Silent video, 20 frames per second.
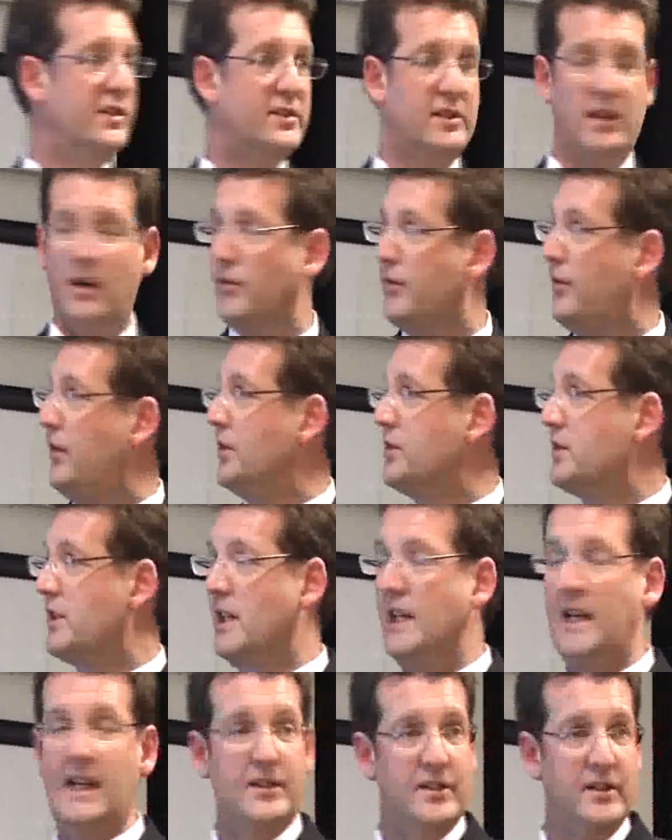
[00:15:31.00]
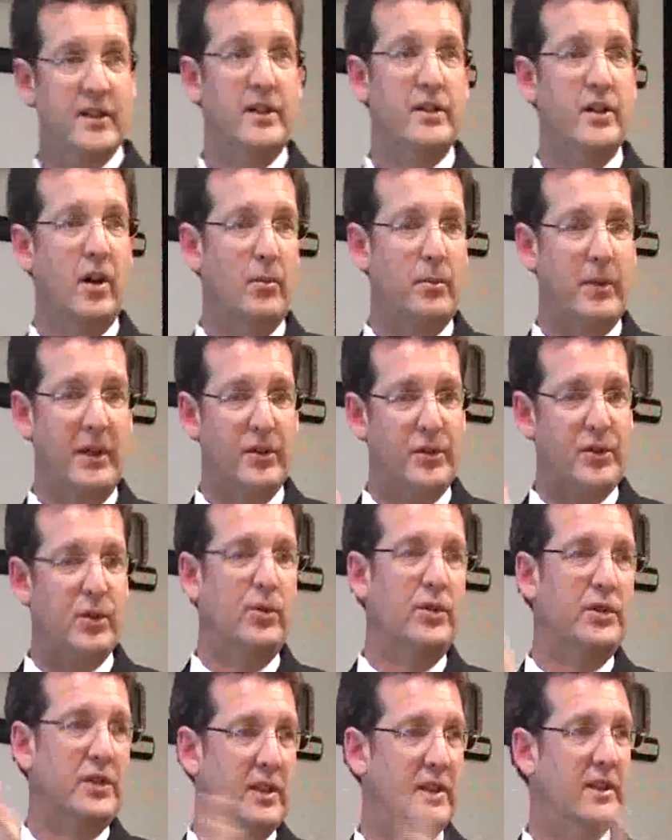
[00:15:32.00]
at least on first glance, need not
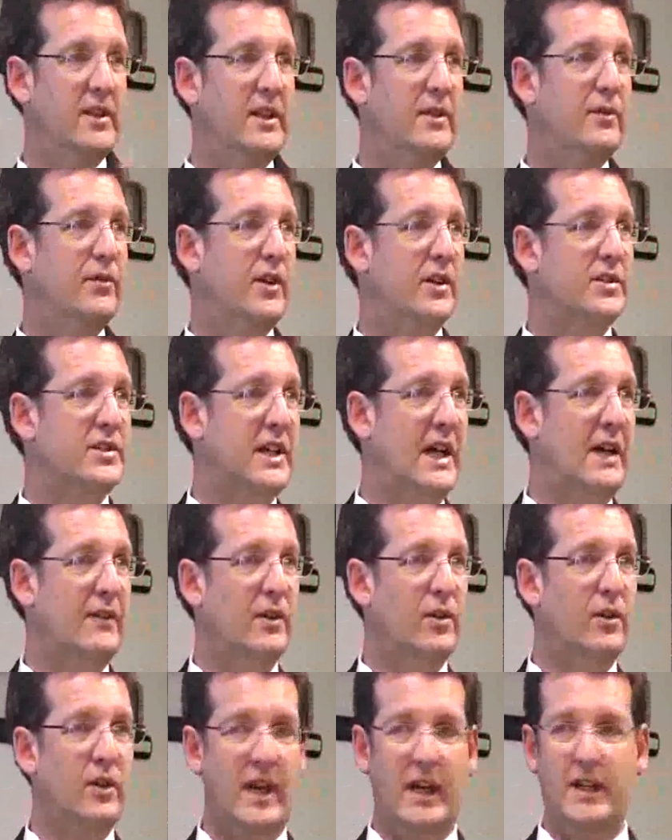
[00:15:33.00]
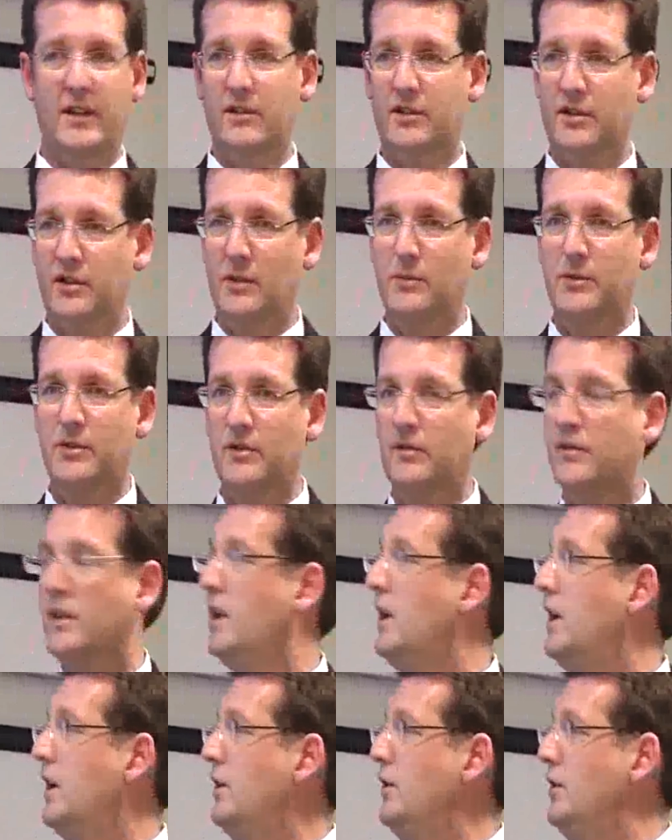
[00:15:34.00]
be a daunting thing for us to have a look at in
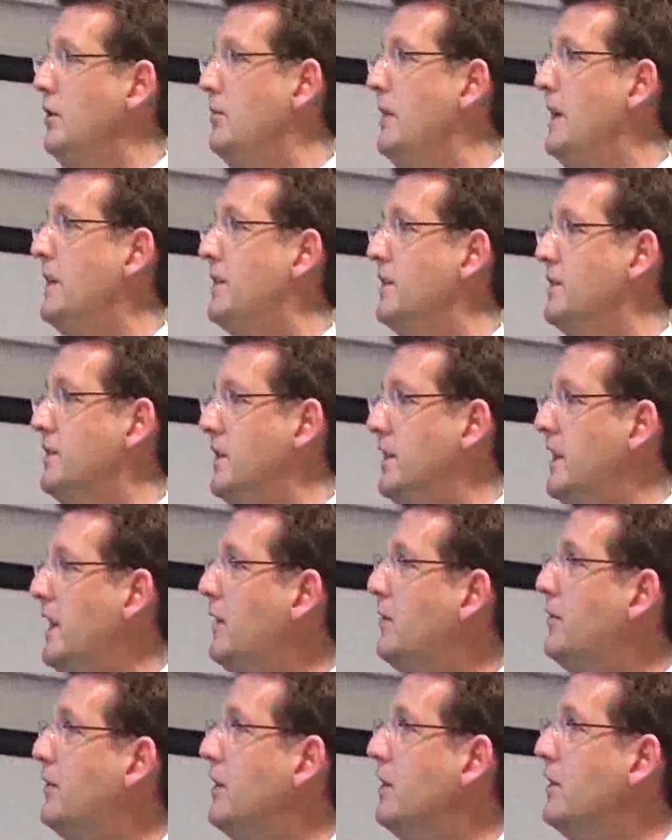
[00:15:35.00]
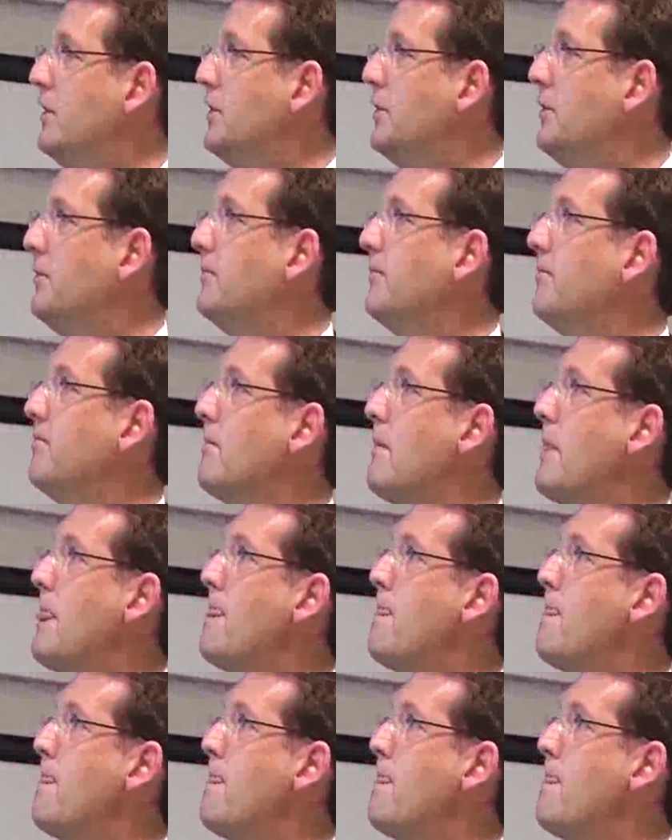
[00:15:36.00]
terms of new methods in our field.